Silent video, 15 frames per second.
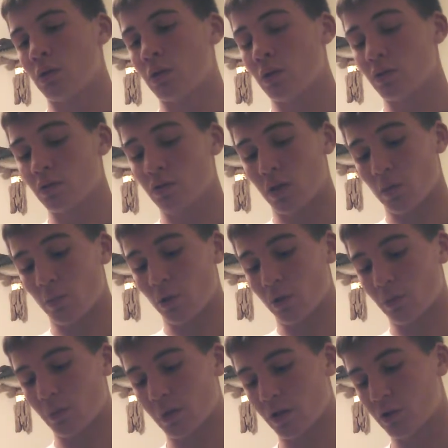I'm only
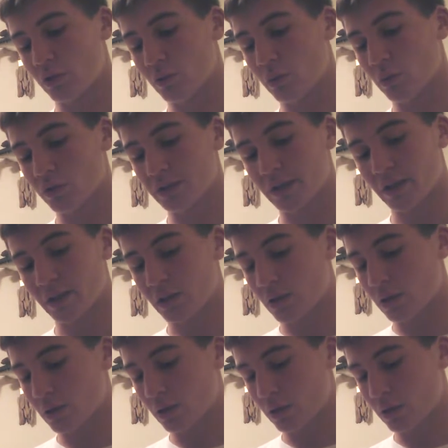bringing 2 poles down there.